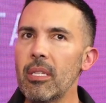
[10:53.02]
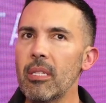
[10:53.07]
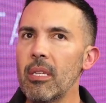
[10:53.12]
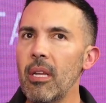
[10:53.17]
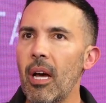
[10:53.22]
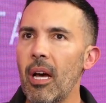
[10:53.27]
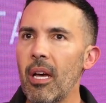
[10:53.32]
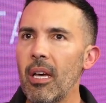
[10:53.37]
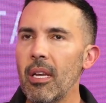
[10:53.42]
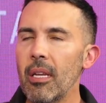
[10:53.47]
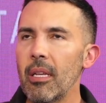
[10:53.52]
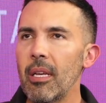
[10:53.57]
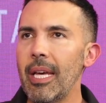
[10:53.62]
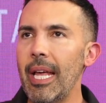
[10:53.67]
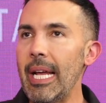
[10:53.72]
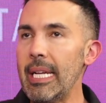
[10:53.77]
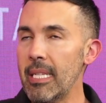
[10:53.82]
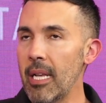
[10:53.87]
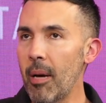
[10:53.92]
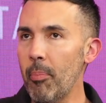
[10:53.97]
it
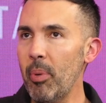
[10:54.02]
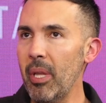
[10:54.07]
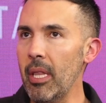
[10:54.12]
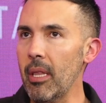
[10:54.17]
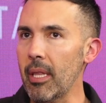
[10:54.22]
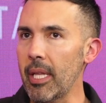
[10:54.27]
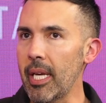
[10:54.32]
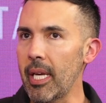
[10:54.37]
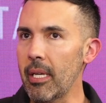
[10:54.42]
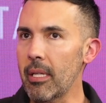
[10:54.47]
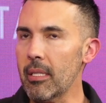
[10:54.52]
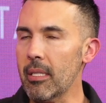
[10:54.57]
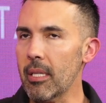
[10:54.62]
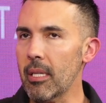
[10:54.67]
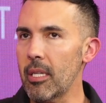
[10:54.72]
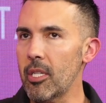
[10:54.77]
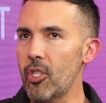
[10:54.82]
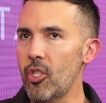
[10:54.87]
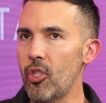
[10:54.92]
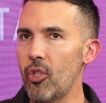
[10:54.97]
has not been
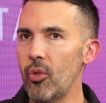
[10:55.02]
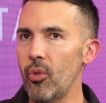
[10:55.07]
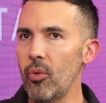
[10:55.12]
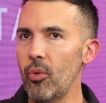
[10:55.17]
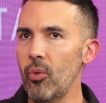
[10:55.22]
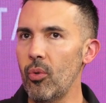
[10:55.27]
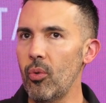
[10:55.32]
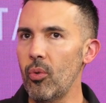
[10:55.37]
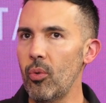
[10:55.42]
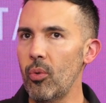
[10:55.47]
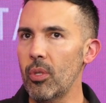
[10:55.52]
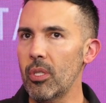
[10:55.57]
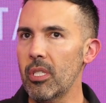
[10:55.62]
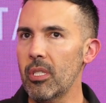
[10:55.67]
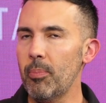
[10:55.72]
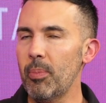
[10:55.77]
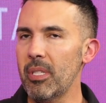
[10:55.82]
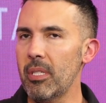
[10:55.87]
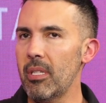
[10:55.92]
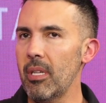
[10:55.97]
linked to
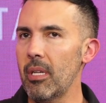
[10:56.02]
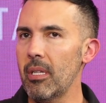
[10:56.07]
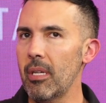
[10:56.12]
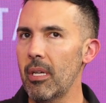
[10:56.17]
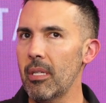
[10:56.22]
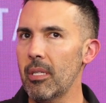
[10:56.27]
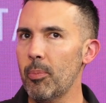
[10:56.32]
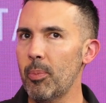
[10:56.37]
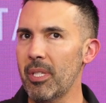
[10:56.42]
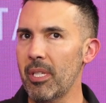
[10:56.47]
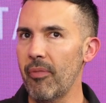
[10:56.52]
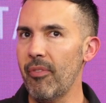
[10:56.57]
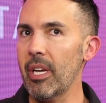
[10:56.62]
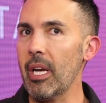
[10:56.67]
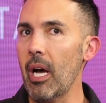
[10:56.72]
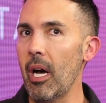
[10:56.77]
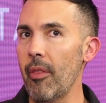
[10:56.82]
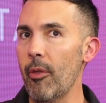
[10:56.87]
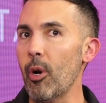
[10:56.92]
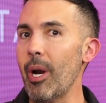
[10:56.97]

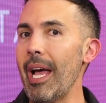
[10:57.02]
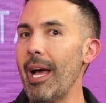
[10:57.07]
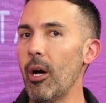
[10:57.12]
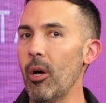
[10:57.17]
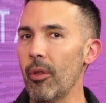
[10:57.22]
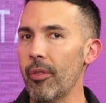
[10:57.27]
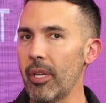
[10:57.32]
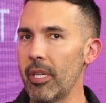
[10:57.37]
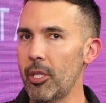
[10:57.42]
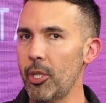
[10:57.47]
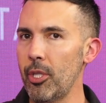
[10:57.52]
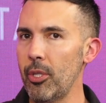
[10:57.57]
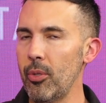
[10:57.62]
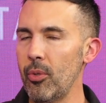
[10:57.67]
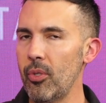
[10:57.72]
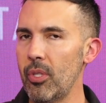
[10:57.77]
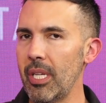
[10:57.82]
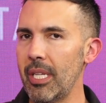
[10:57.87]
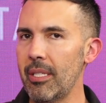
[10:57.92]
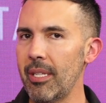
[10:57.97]
specific other health
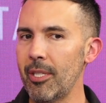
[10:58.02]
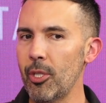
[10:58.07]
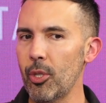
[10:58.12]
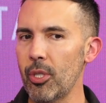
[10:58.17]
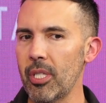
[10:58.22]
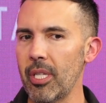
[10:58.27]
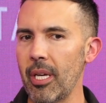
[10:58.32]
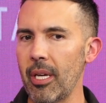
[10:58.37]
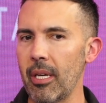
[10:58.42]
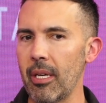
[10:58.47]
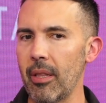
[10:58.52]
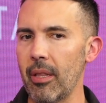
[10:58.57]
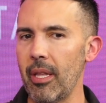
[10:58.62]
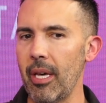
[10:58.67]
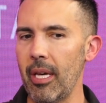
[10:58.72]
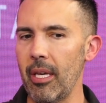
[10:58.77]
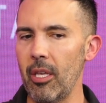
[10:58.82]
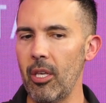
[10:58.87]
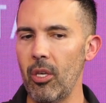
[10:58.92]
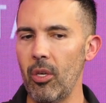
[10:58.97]
issues. It's interesting
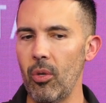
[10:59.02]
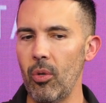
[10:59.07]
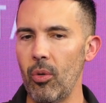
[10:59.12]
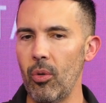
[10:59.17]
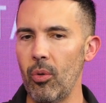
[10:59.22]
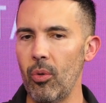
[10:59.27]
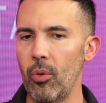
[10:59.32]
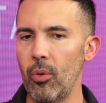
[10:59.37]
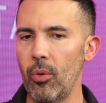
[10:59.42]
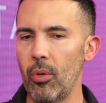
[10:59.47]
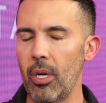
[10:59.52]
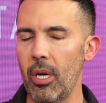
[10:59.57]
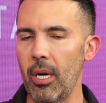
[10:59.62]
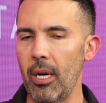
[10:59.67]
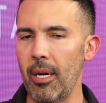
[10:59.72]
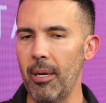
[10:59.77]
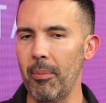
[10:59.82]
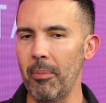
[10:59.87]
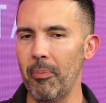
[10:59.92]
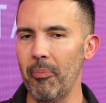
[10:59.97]
that you
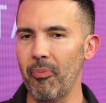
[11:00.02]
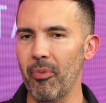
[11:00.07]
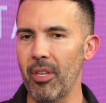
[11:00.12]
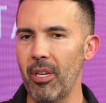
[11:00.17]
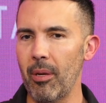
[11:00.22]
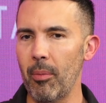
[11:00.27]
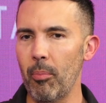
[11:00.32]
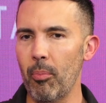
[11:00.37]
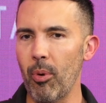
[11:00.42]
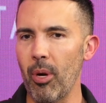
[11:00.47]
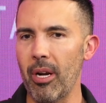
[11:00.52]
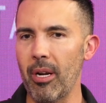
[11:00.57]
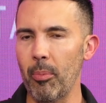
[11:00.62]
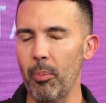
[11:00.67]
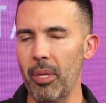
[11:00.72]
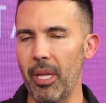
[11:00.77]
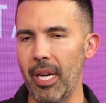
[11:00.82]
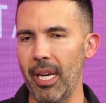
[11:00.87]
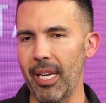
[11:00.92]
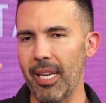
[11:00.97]
brought
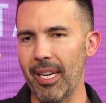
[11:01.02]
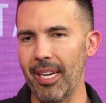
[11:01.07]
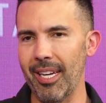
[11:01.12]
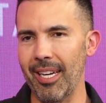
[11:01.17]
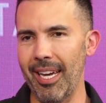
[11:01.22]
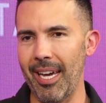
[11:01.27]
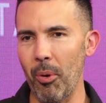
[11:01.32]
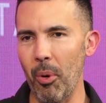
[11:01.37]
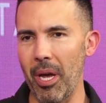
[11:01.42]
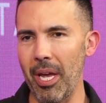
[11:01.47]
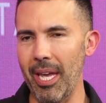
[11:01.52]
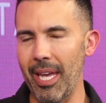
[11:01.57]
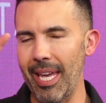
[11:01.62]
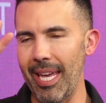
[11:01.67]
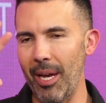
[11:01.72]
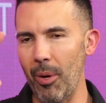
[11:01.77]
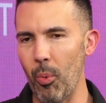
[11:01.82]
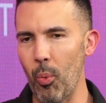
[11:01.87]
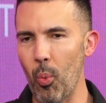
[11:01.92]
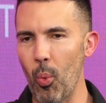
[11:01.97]
up like,
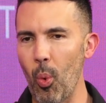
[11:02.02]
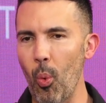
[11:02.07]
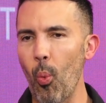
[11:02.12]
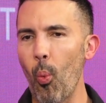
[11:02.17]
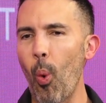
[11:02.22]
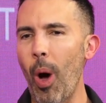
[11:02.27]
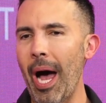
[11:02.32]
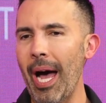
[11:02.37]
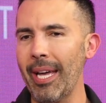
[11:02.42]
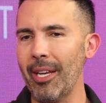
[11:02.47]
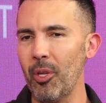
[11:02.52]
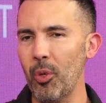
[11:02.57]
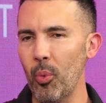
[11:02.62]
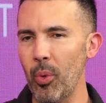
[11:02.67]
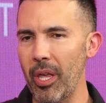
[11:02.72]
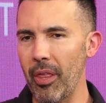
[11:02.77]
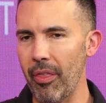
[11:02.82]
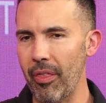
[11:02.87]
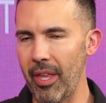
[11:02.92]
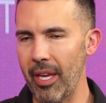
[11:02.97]
why do
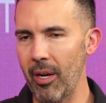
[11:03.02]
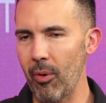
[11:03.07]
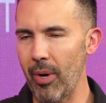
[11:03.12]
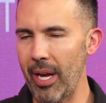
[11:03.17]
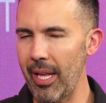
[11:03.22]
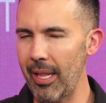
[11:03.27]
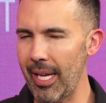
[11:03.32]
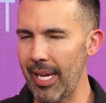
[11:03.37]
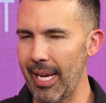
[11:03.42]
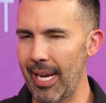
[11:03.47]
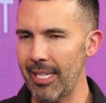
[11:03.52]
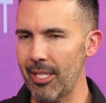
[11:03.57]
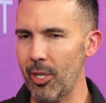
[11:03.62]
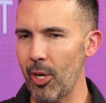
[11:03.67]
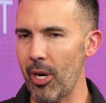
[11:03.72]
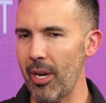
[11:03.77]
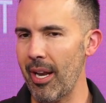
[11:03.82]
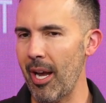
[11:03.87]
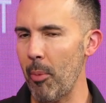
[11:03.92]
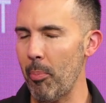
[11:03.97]
we think, right? Like I
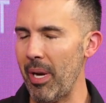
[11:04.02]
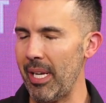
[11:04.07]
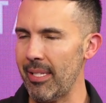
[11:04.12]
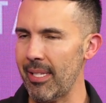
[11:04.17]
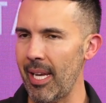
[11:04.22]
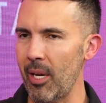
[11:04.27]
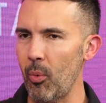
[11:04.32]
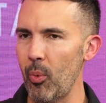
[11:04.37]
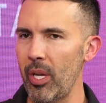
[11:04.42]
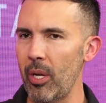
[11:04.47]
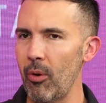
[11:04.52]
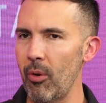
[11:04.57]
started out by saying